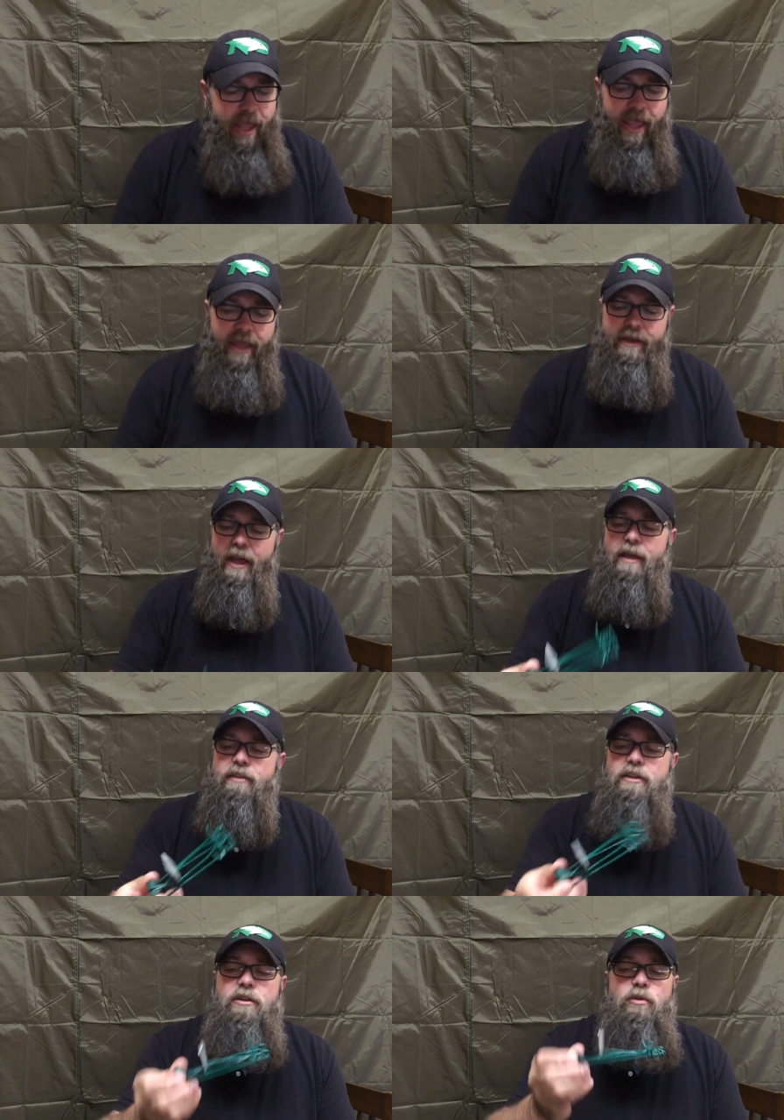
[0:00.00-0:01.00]
And uh,
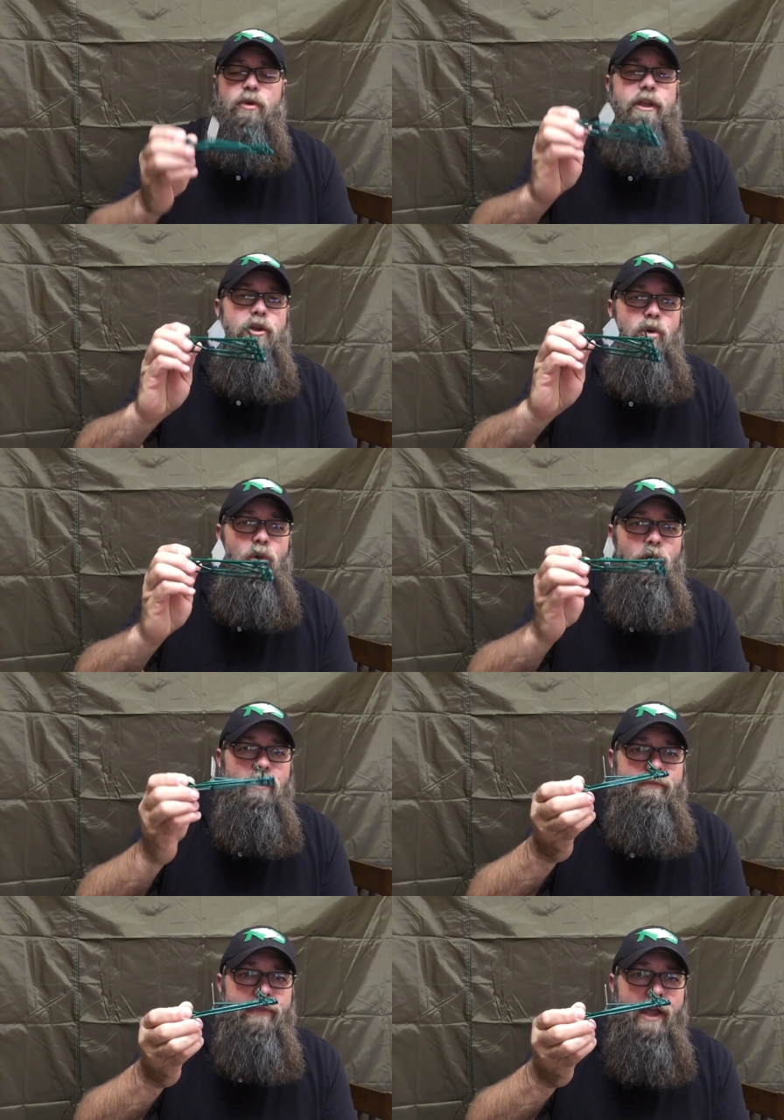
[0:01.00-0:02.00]
this is a really
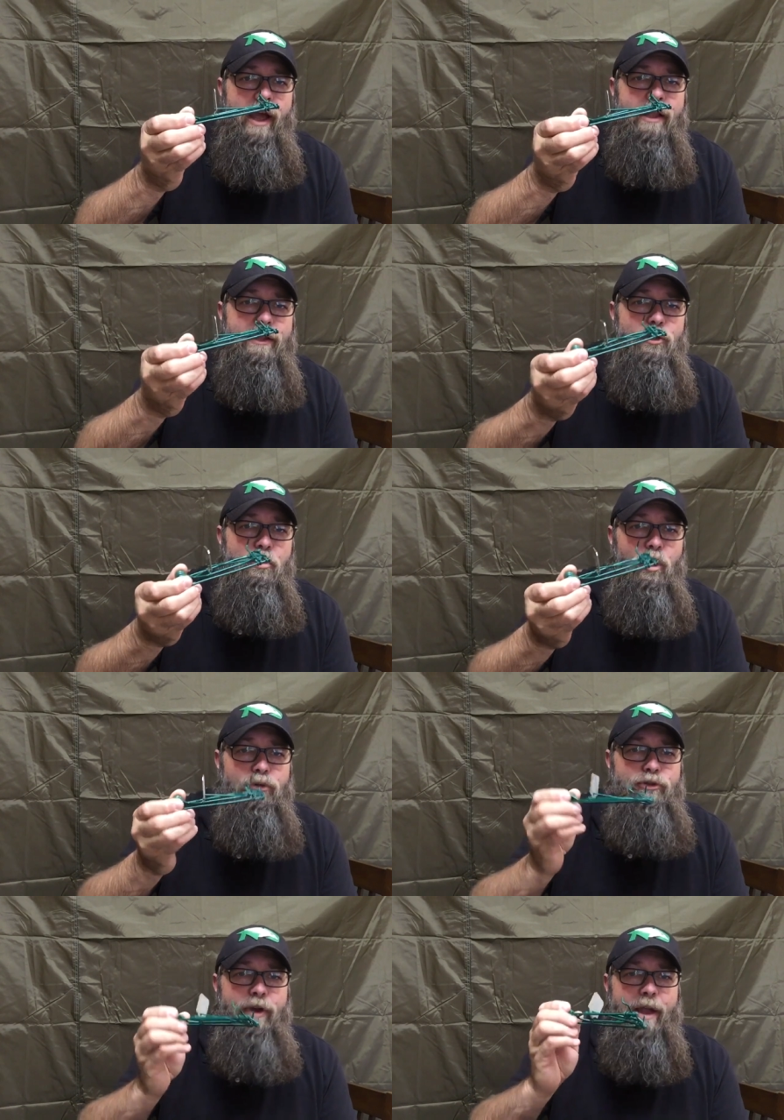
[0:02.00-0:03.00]
cool uh, little
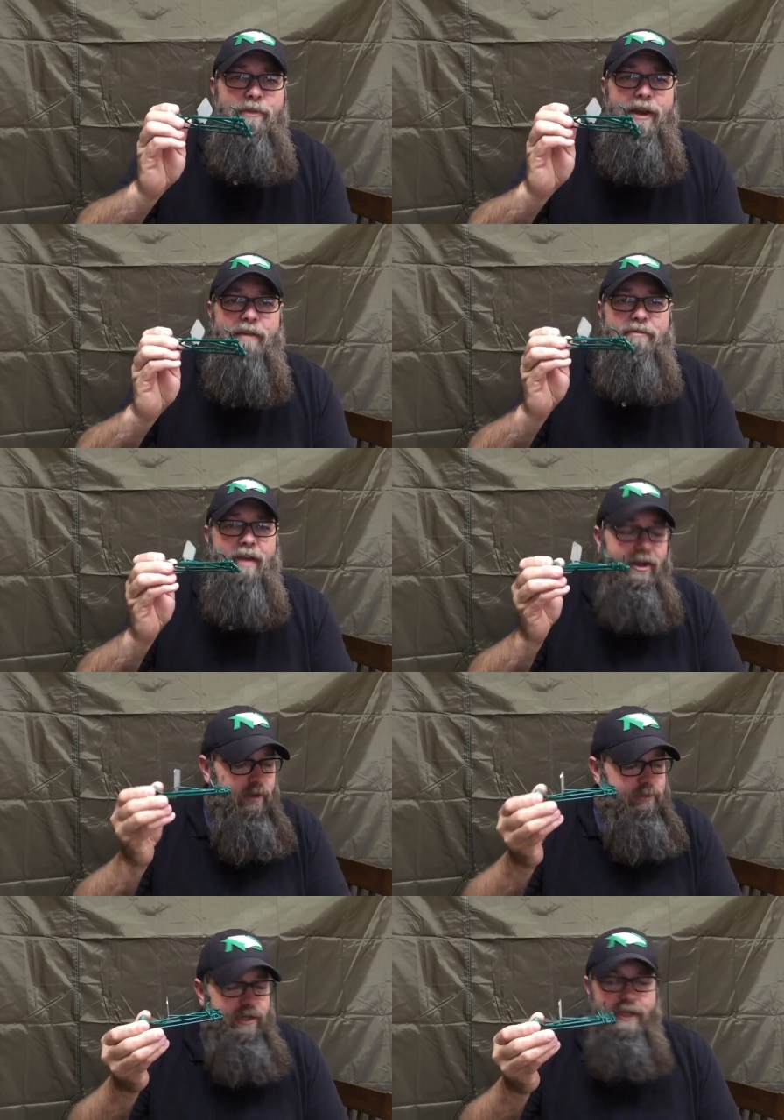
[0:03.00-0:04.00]
mole trap that I
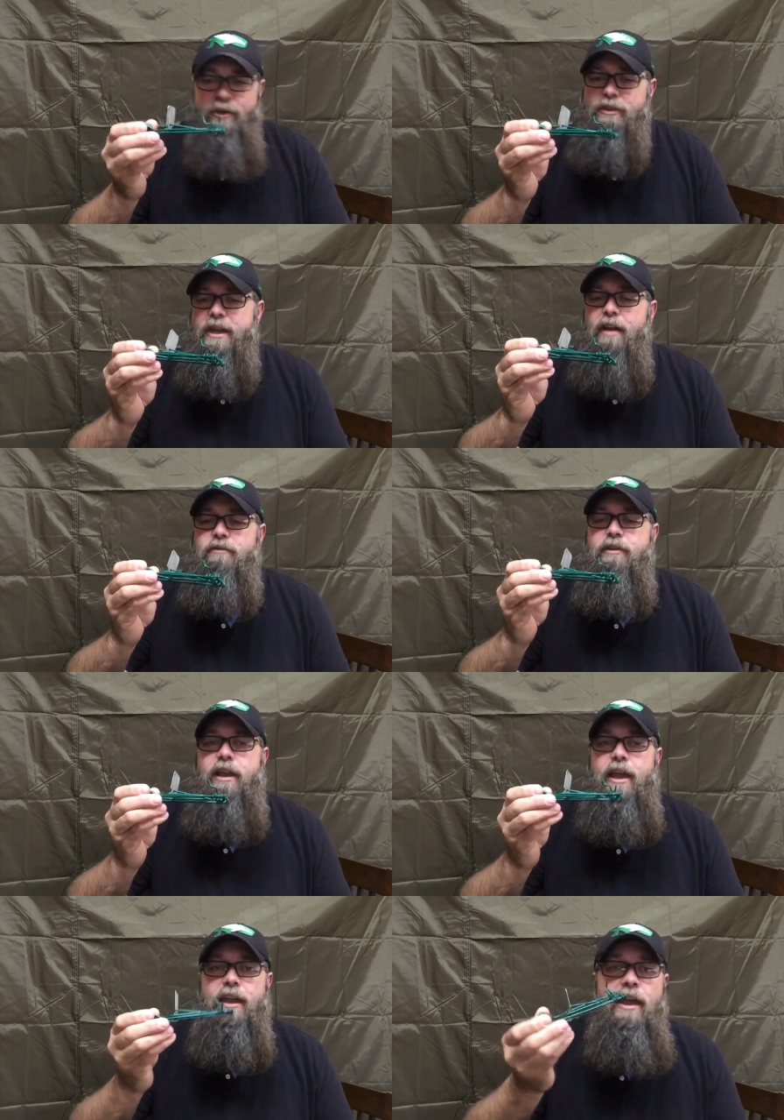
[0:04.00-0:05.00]
found. It was clearanced out for
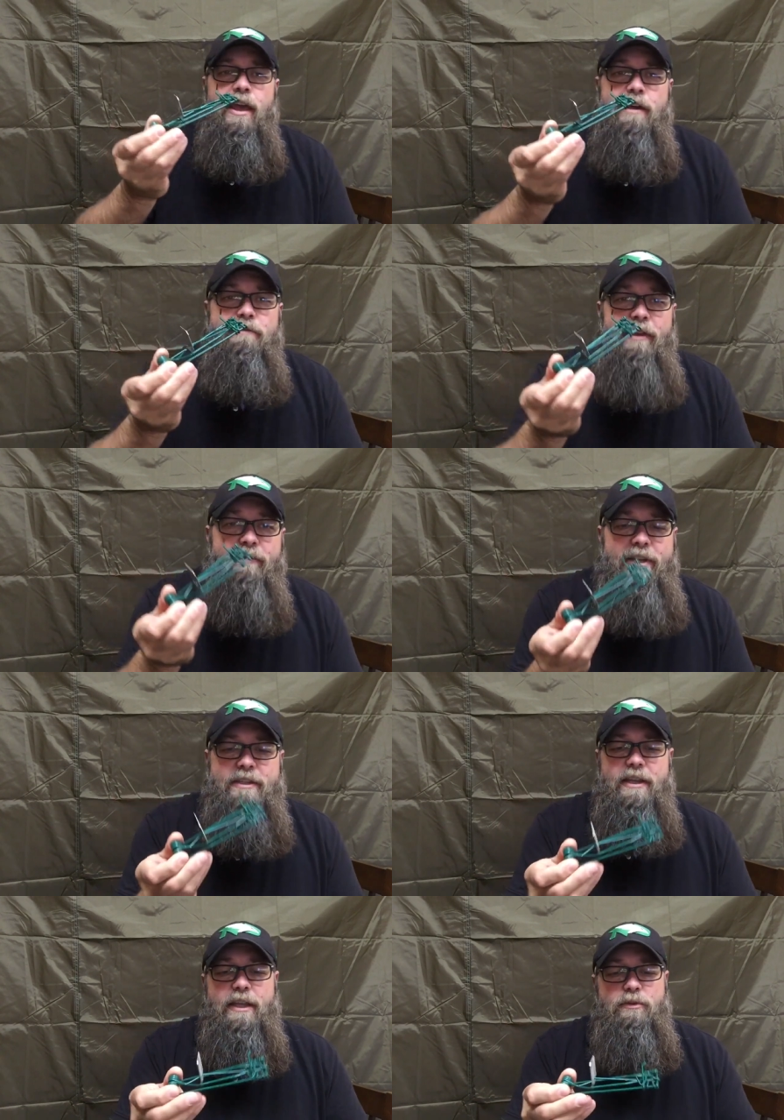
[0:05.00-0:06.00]
like 50
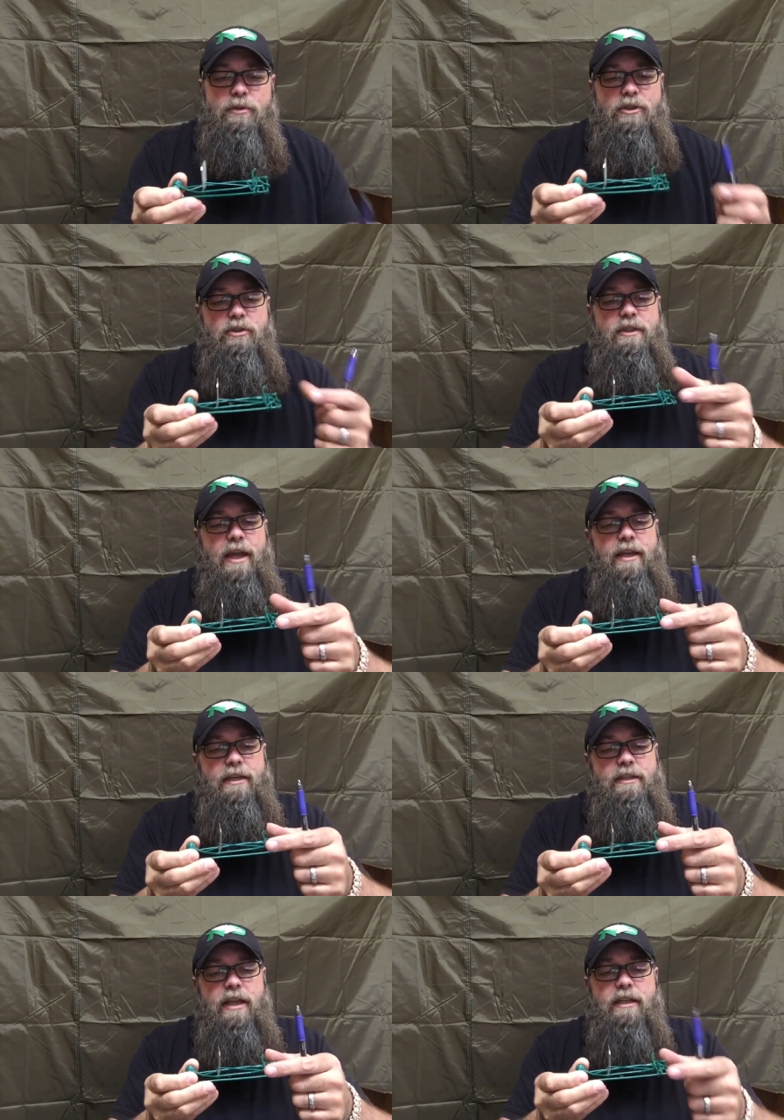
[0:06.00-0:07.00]
cents, but you set it
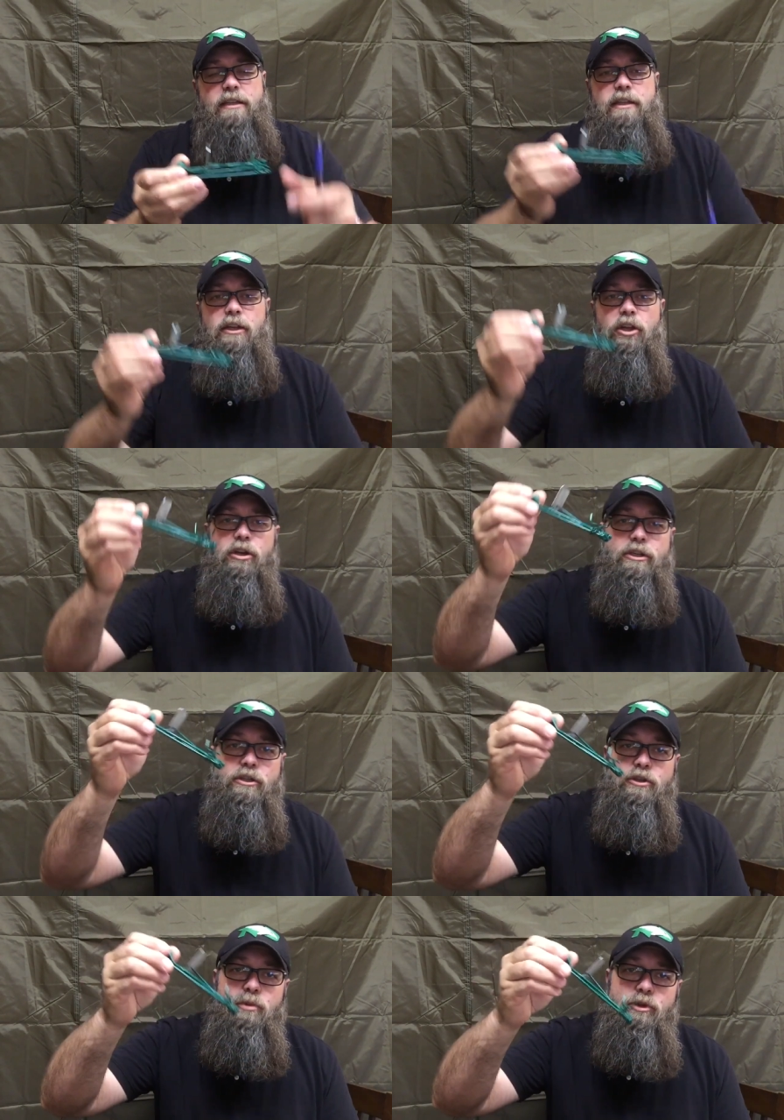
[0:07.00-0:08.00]
and it's got these little hooks,
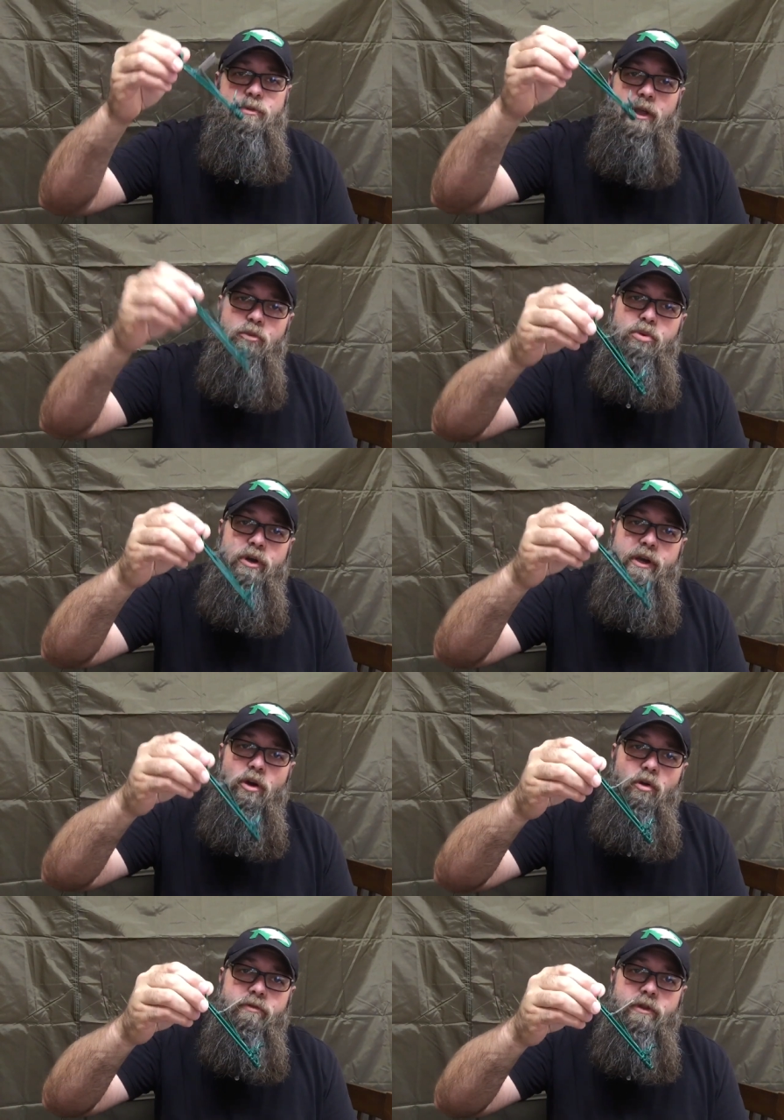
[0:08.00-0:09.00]
and you're supposed to be able to put it
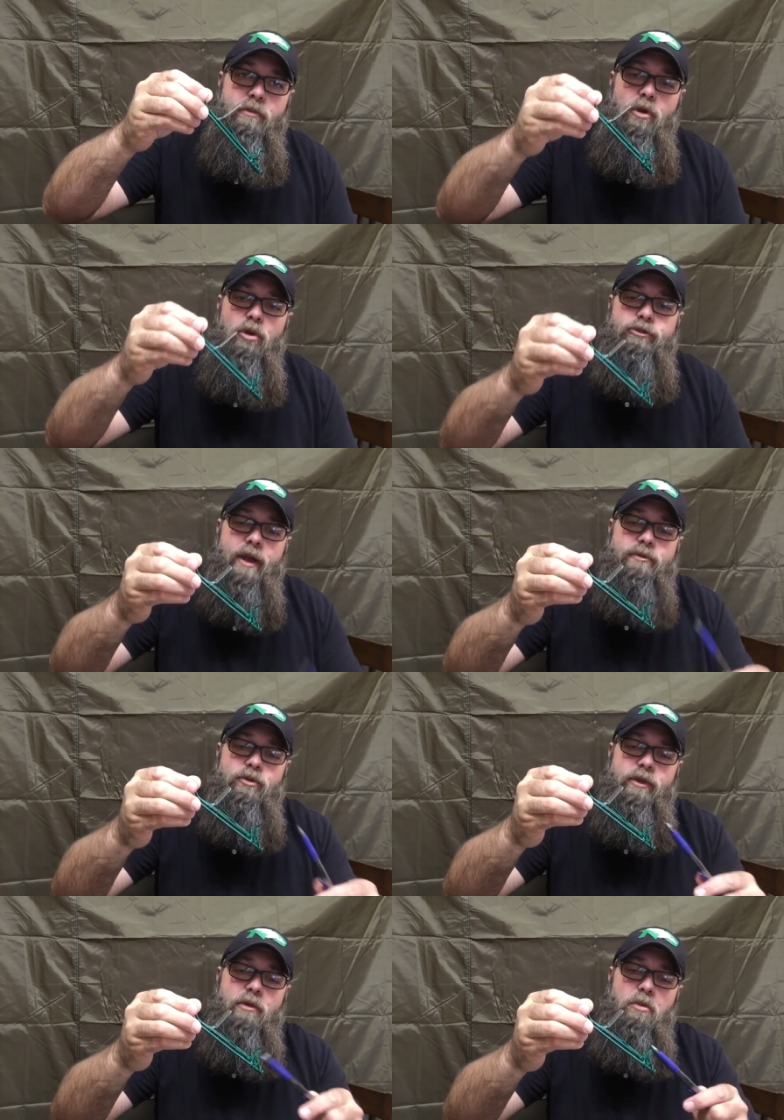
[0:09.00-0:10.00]
over the mole trap.
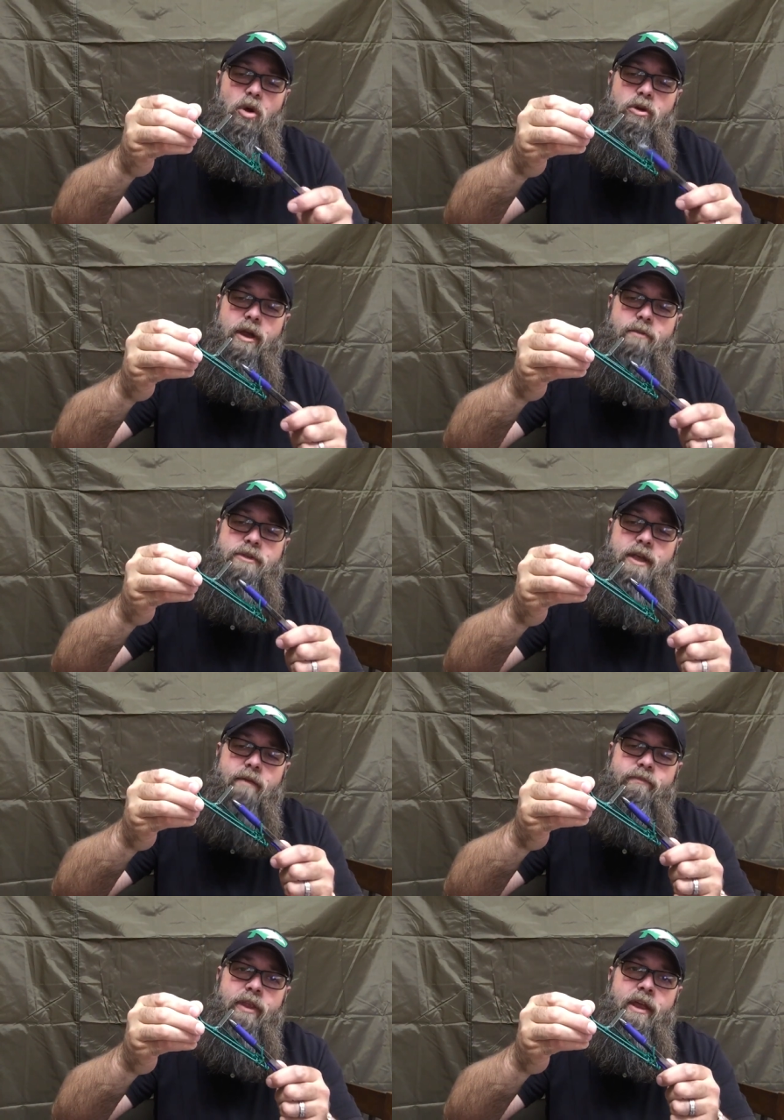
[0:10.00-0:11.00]
So when the mole comes
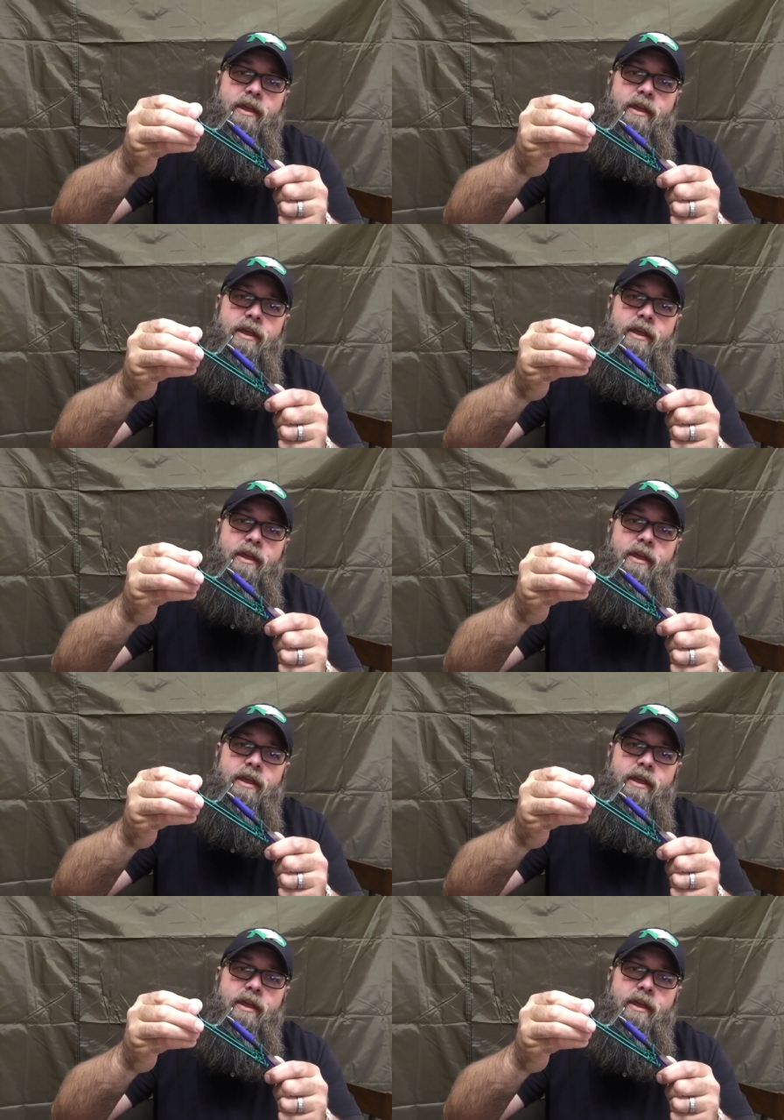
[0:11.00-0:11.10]
up,